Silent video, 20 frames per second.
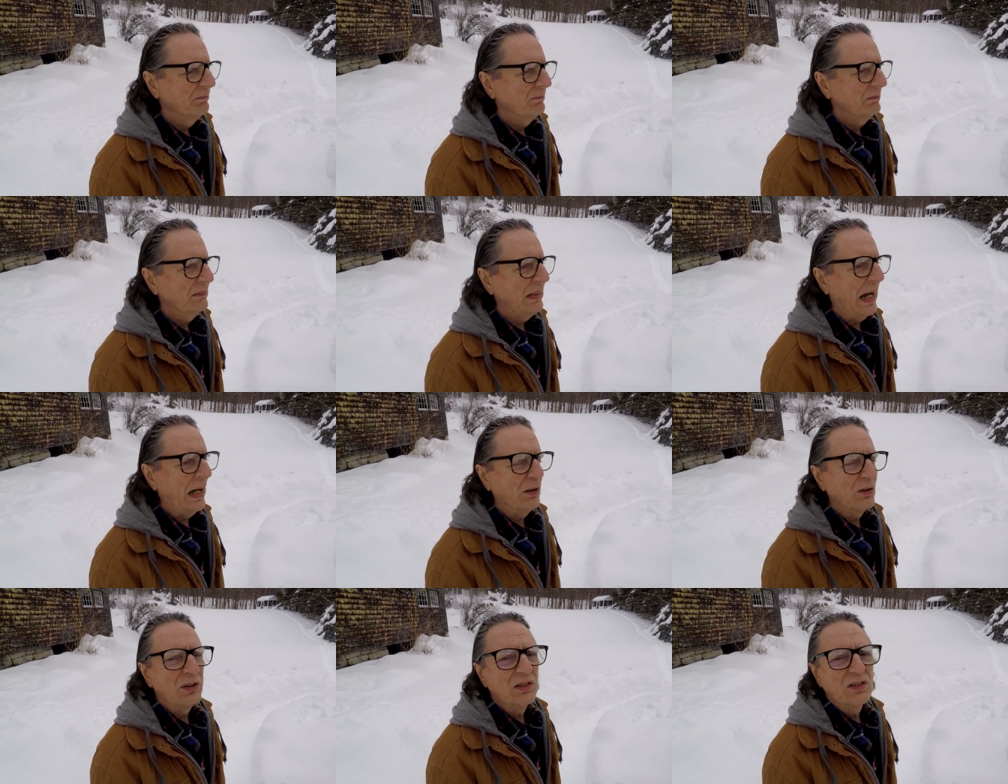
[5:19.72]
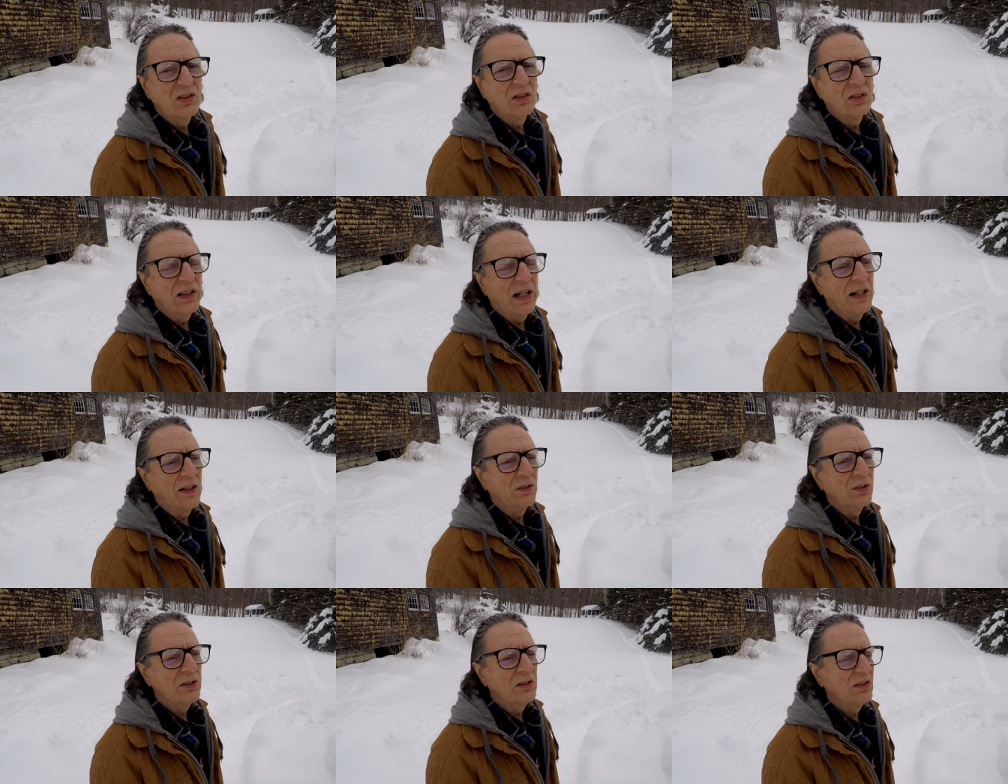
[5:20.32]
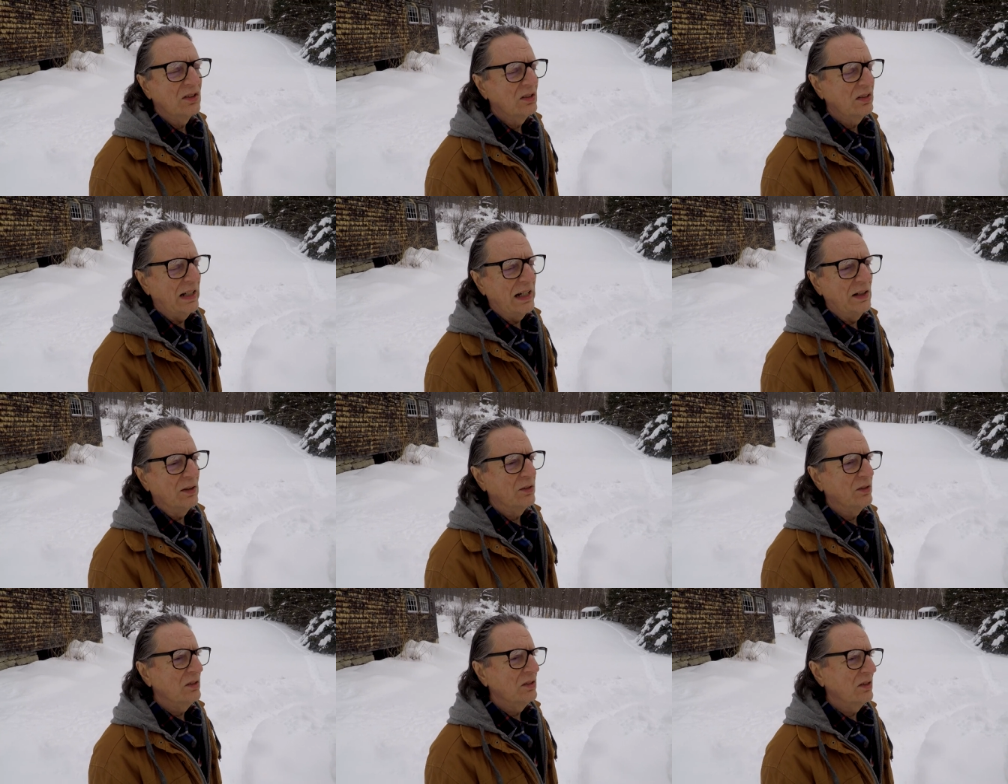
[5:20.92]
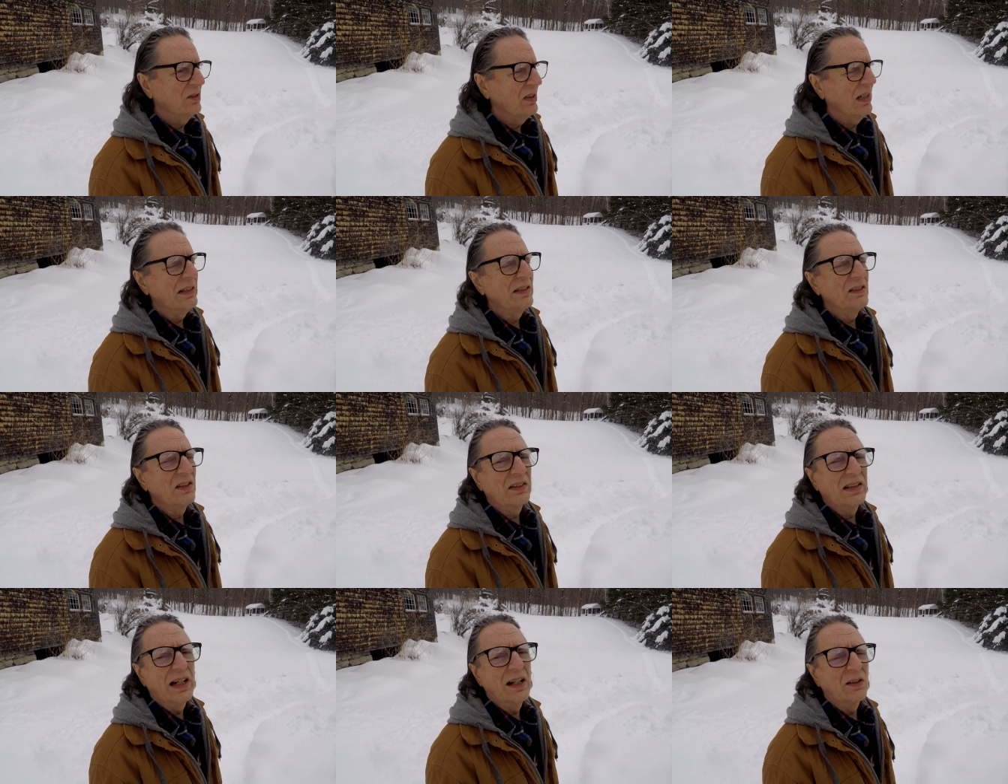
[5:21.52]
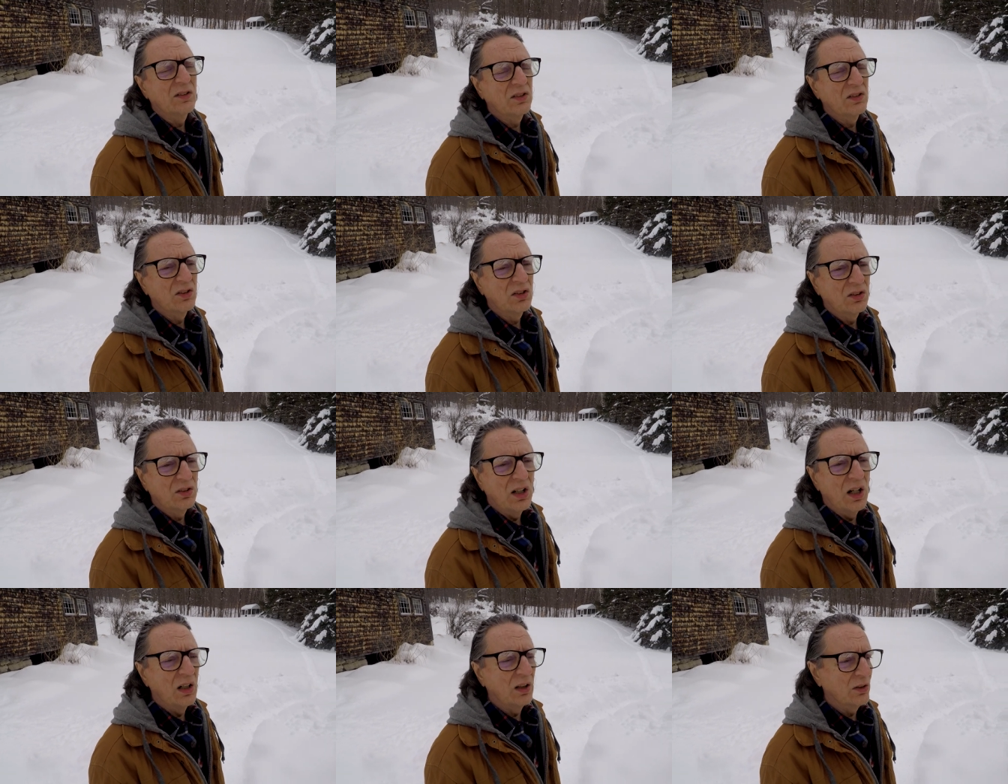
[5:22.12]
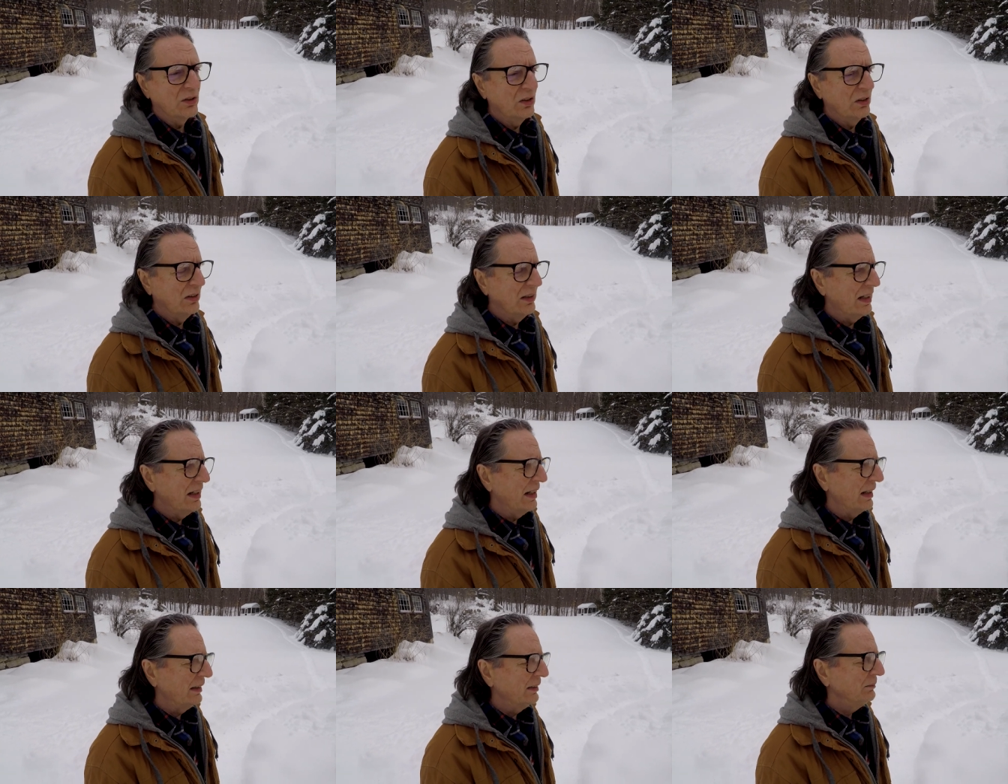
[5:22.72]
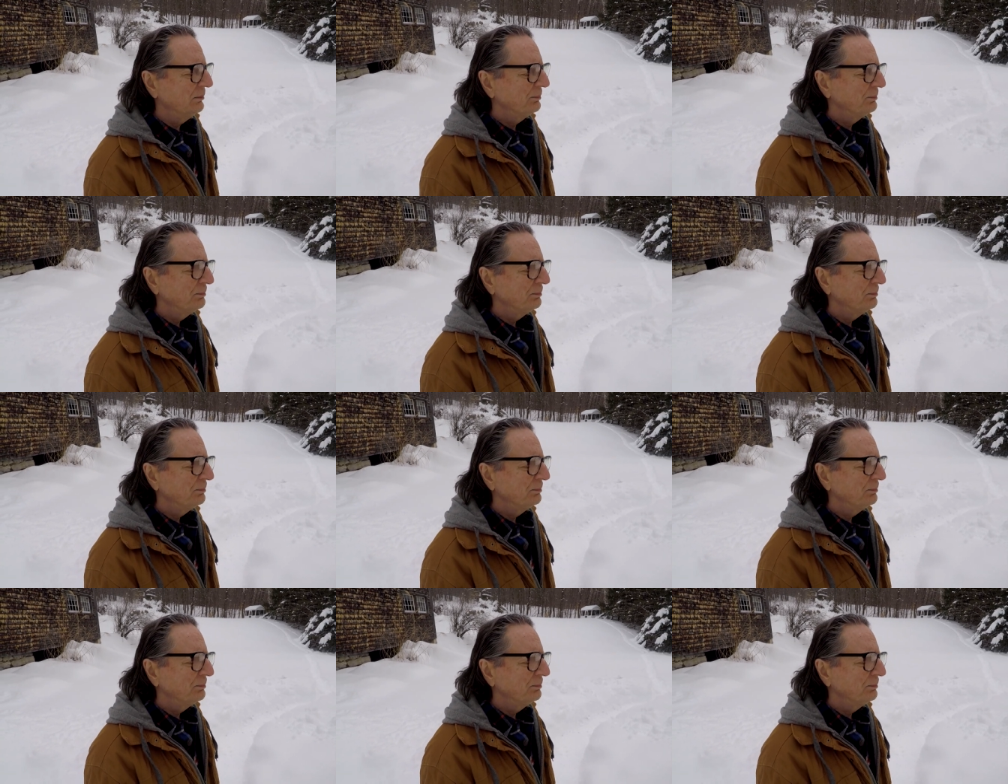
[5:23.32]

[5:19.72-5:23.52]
thousands and thousands and thousands, tens of thousands of dollars a day